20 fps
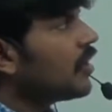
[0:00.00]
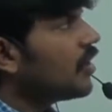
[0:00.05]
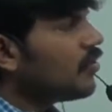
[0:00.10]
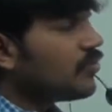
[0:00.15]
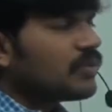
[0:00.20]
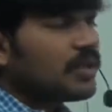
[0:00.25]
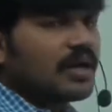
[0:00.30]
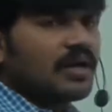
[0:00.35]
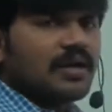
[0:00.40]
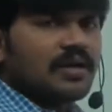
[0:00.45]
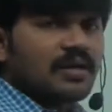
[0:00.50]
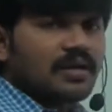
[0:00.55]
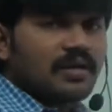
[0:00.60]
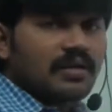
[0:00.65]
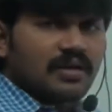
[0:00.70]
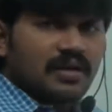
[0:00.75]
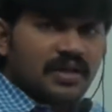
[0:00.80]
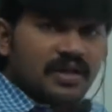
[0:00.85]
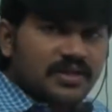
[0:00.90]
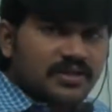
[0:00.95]
Now
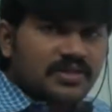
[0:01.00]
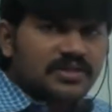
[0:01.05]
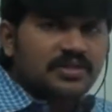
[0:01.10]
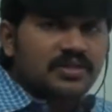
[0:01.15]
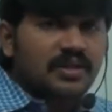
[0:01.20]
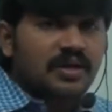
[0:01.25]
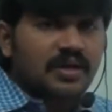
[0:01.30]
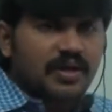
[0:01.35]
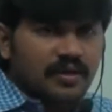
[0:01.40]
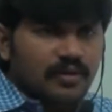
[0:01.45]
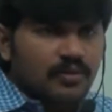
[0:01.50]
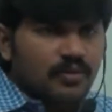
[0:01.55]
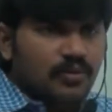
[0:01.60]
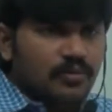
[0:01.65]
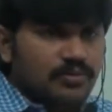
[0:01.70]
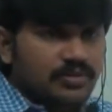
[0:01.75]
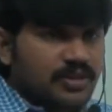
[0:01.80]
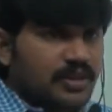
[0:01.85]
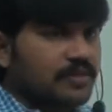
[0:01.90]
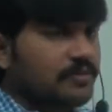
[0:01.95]
the next
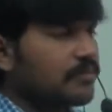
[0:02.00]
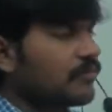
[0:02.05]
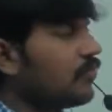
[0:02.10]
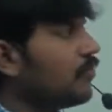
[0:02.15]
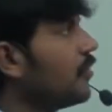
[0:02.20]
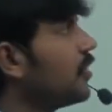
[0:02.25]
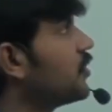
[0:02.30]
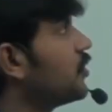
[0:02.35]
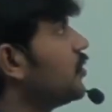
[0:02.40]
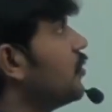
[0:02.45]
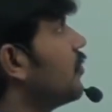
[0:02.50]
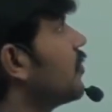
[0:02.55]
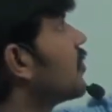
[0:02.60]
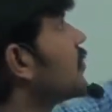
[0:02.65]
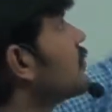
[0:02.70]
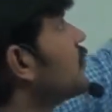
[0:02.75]
conclusion, make sure,